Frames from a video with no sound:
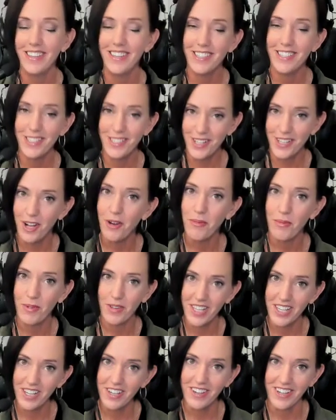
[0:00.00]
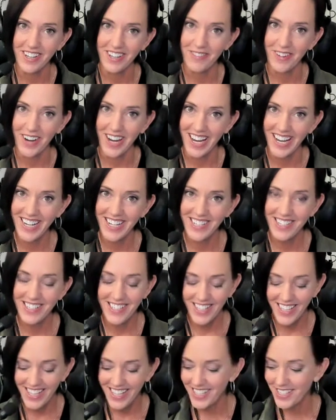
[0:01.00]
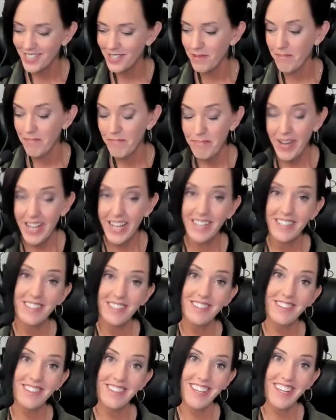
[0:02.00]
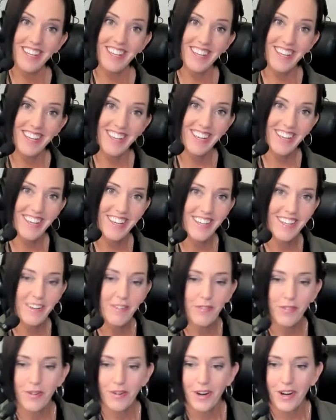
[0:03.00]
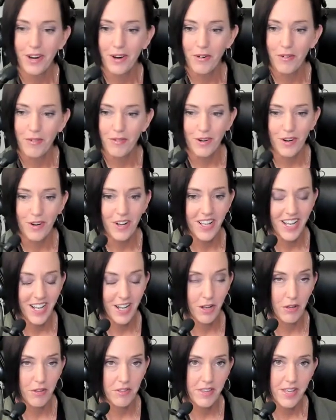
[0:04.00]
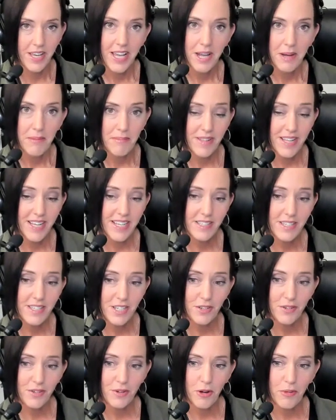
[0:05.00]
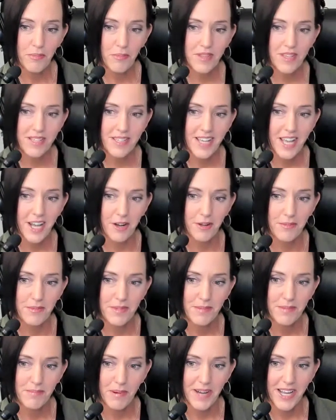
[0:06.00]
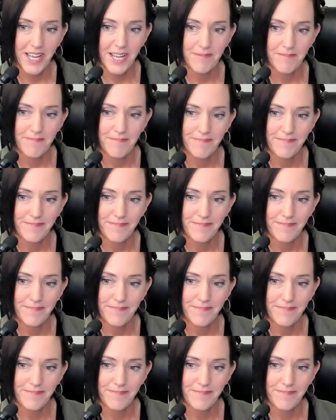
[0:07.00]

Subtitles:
This is all really good, right? Singing is the best thing for our overall health. Bless you. Hope this helped. Bye-bye.